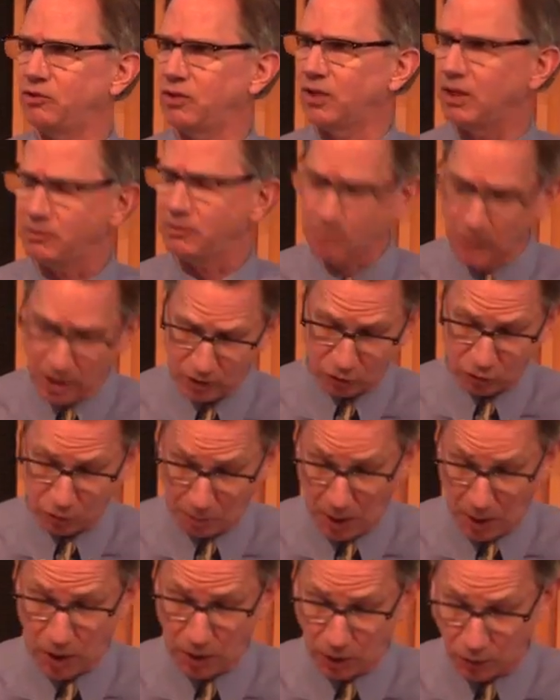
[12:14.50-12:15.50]
in a much
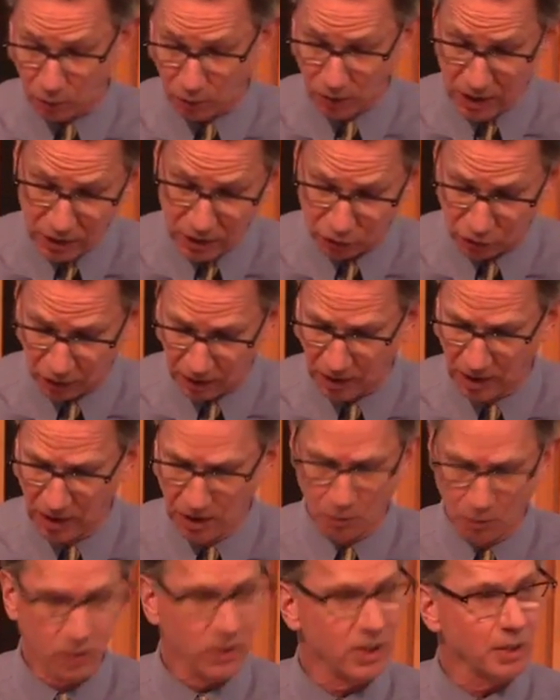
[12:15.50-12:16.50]
smaller region
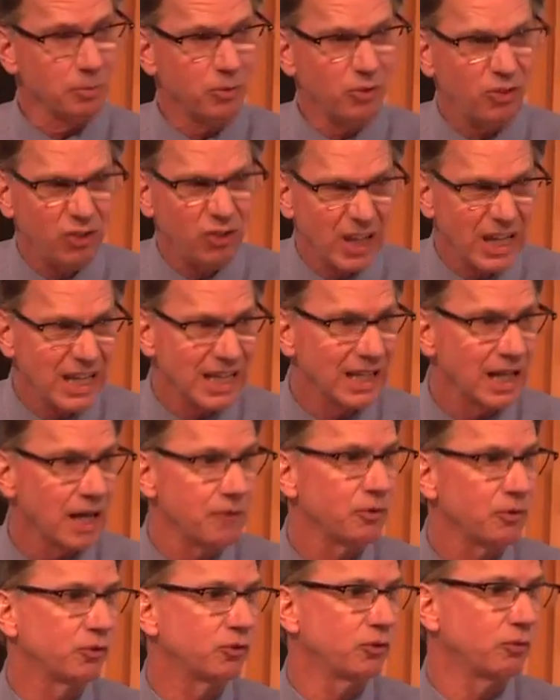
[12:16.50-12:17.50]
with obscene
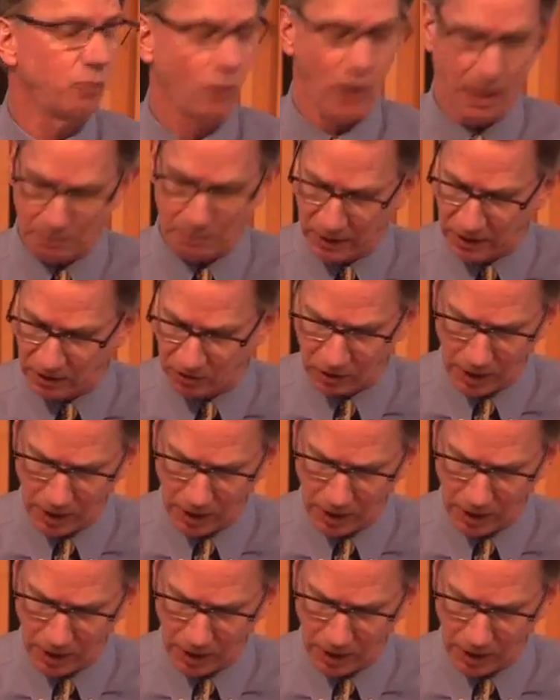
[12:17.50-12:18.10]
levels of weapons,